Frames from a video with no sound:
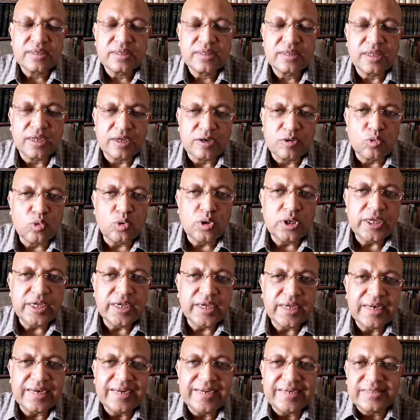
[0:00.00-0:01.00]
the ruling
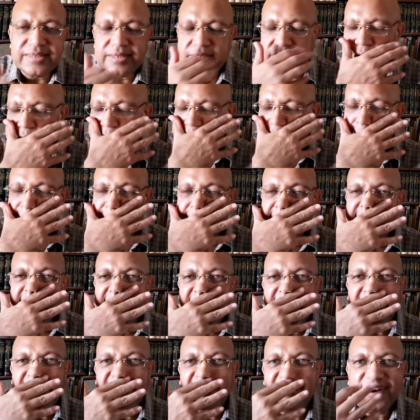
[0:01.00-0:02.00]
elites
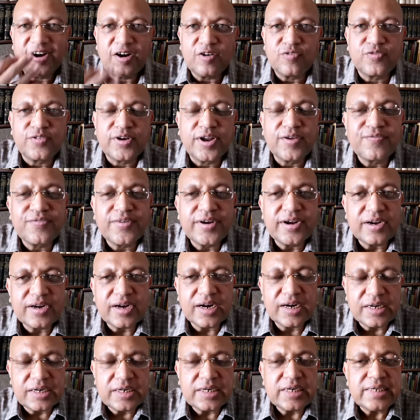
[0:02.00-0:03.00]
of different
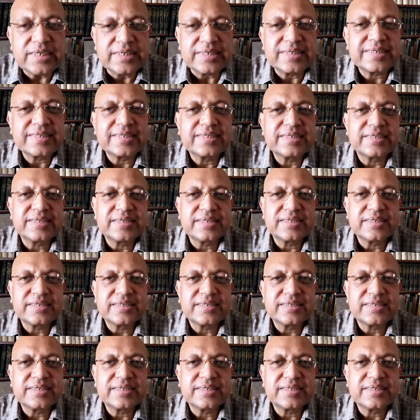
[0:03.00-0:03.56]
countries.